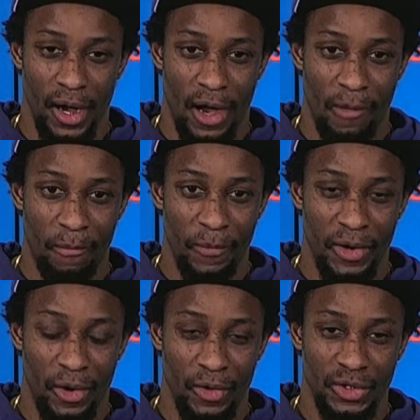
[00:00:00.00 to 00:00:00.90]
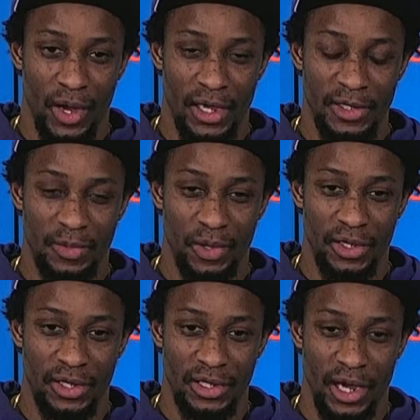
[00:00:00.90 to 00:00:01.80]
You know, so I can
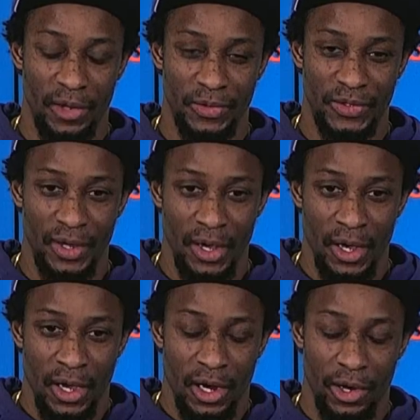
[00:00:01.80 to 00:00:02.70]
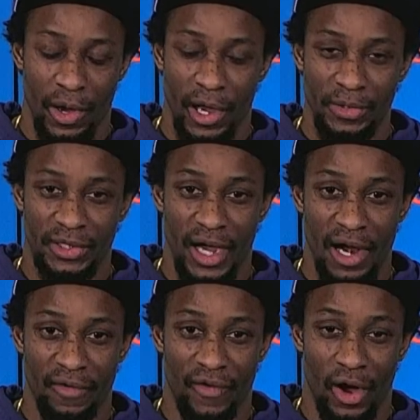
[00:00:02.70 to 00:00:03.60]
speak to Delts, you know,
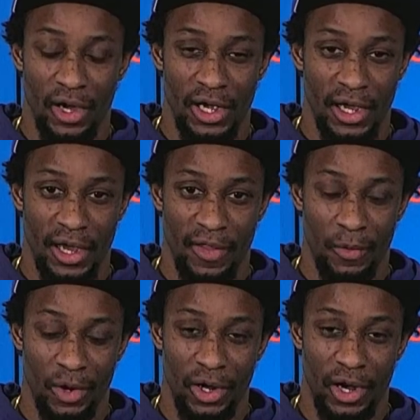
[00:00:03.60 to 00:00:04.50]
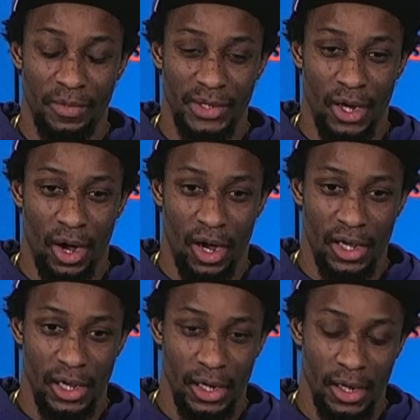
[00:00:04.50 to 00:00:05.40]
outside of hockey. And then when it comes to
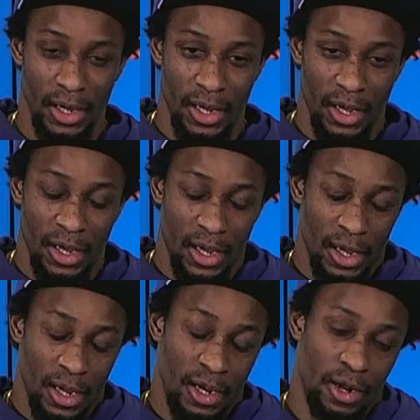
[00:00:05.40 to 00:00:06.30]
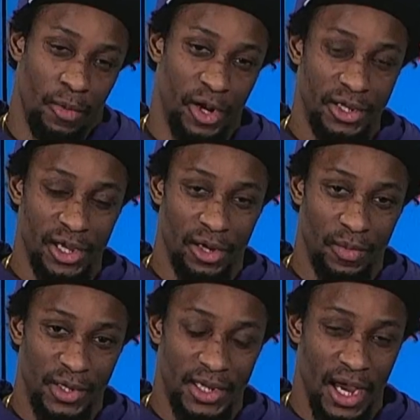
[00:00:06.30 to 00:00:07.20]
hockey, you know, what is there
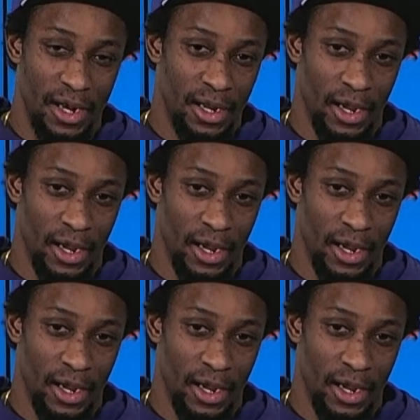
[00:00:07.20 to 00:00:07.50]
to be said?